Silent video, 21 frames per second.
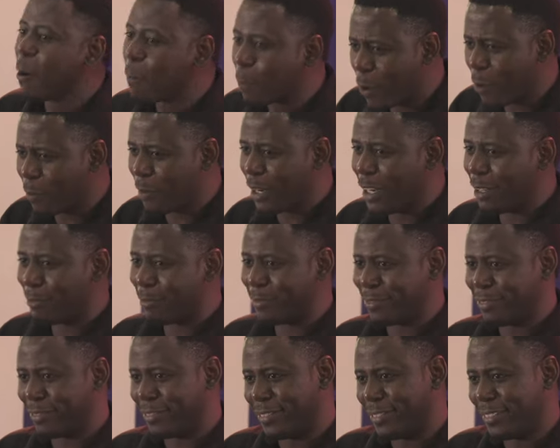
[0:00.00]
real problem.
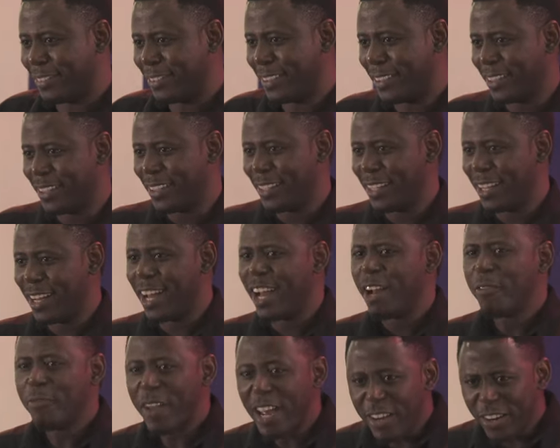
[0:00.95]

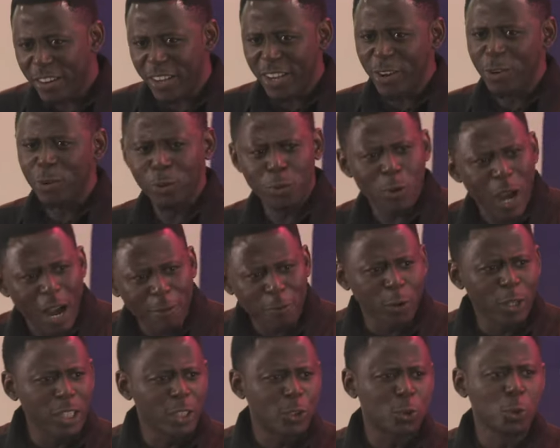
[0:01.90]
Very real. You have
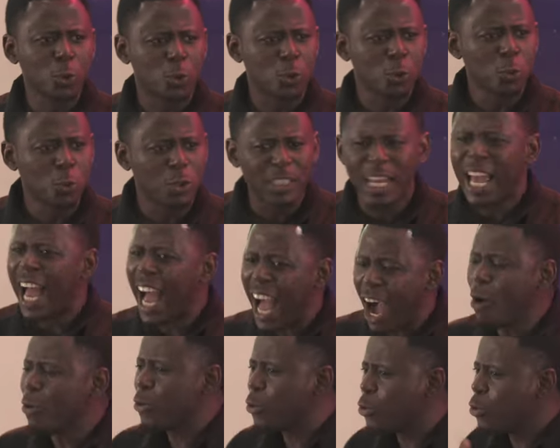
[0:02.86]
only two suits.
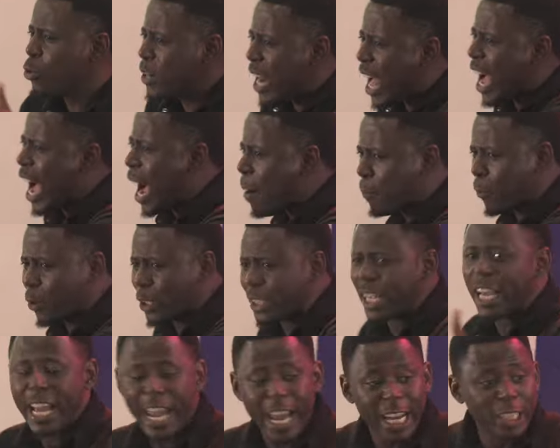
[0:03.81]
How do you now
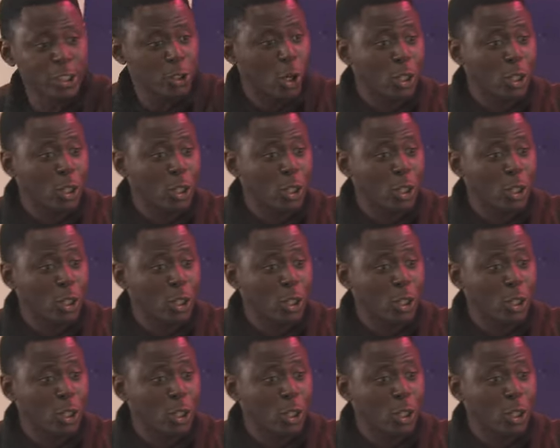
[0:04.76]
approach a